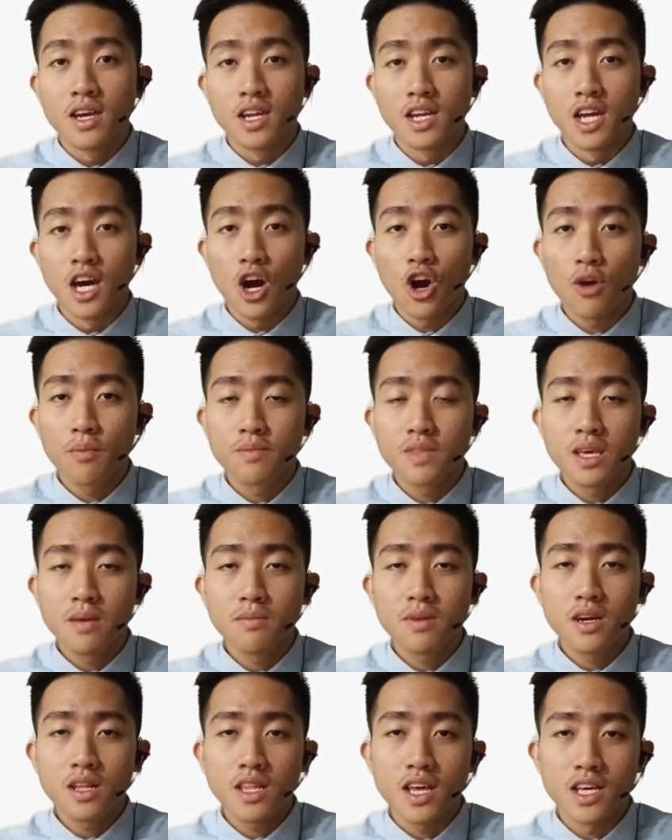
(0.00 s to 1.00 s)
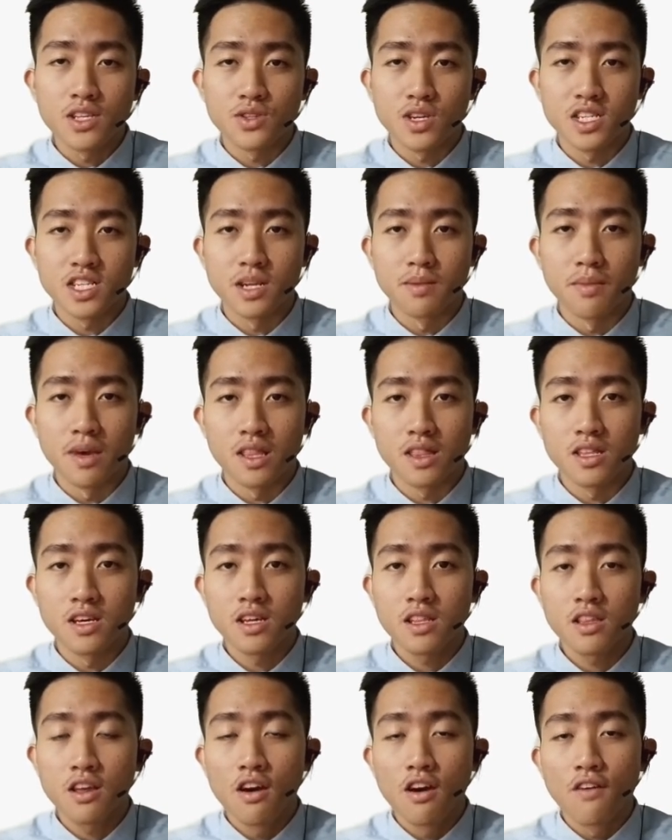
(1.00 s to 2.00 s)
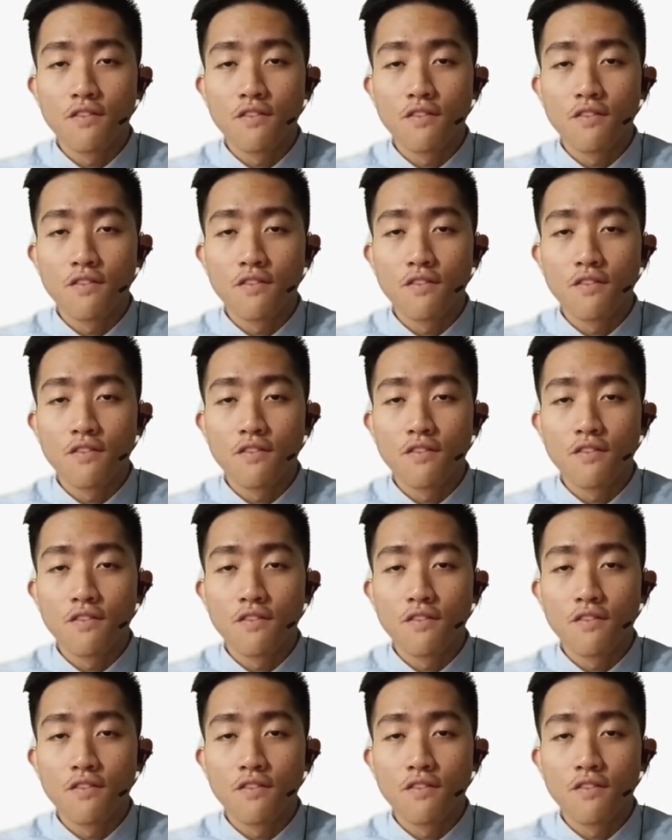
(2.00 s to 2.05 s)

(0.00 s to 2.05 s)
the optimal extraction method